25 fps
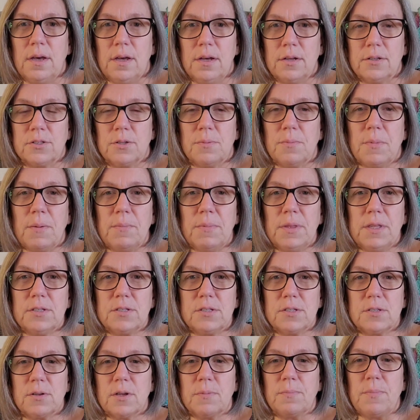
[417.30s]
so maybe
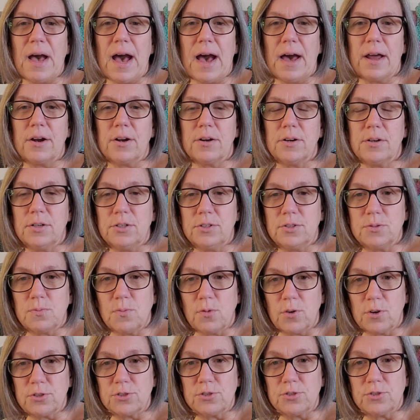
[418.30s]
this pattern is
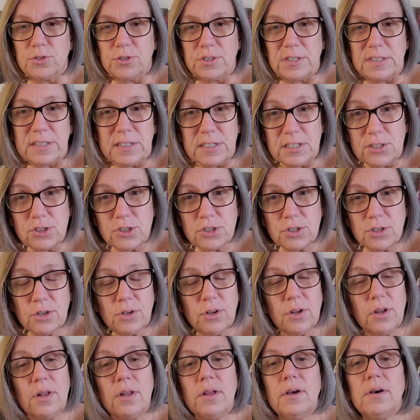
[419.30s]
more
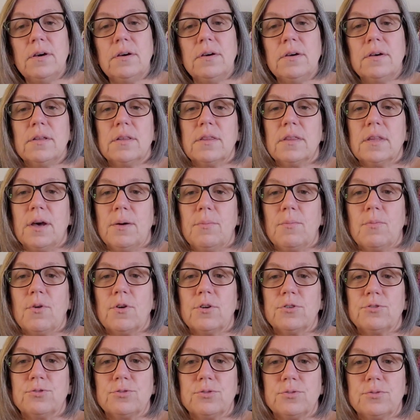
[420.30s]
traditional, that
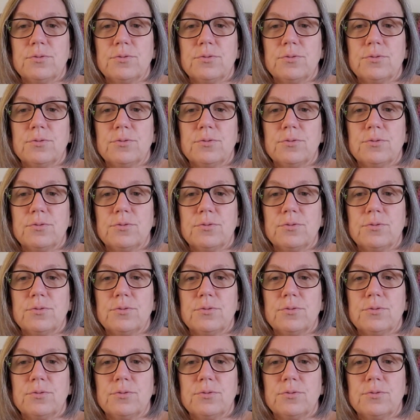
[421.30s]
more